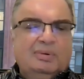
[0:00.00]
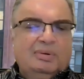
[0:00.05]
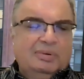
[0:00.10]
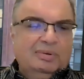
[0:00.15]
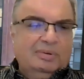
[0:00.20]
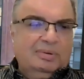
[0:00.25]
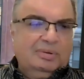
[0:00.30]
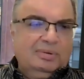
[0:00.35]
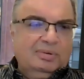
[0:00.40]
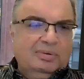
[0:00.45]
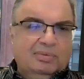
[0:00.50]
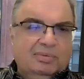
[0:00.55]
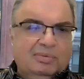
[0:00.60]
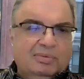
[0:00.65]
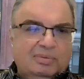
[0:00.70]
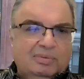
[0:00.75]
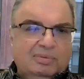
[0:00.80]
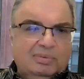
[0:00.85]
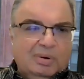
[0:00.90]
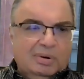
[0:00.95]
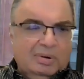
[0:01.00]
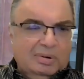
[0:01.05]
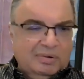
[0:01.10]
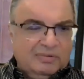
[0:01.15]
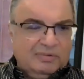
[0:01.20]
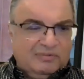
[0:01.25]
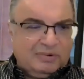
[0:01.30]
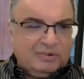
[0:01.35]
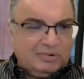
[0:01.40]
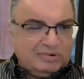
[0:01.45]
you are
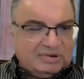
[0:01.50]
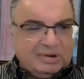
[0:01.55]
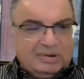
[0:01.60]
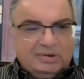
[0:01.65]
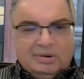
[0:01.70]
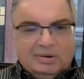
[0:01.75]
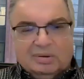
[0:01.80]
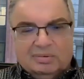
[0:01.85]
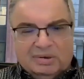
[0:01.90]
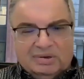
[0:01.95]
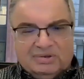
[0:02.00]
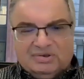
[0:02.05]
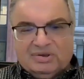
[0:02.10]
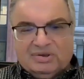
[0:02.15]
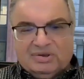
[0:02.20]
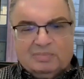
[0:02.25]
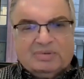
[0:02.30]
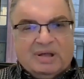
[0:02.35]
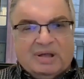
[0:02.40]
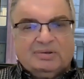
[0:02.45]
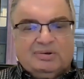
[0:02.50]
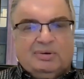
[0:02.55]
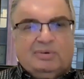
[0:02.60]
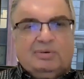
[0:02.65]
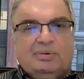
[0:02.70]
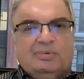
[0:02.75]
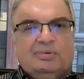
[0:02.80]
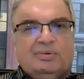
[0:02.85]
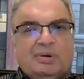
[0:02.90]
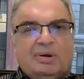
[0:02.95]
frozen. It seems that
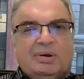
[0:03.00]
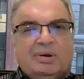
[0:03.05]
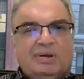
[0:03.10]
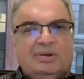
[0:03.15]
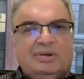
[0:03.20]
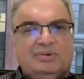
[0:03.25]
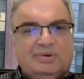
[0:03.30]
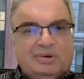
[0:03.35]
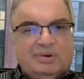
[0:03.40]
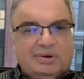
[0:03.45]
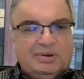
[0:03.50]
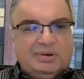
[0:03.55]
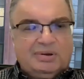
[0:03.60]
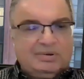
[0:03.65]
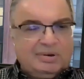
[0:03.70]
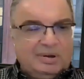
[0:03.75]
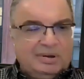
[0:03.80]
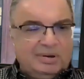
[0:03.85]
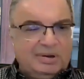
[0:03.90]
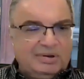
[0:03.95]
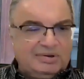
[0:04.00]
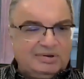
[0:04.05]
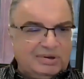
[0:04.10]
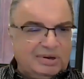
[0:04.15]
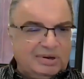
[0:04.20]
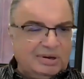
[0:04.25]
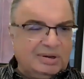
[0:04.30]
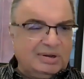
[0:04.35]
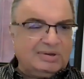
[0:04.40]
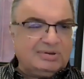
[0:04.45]
your internet
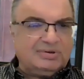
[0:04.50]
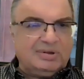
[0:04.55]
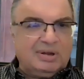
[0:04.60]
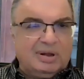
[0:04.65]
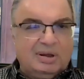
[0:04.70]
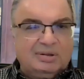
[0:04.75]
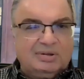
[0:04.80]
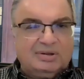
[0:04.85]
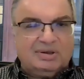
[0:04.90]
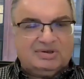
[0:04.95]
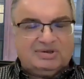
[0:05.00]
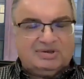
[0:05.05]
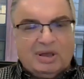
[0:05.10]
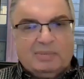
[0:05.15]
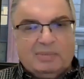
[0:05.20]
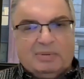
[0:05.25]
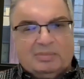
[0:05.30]
connection is not stable.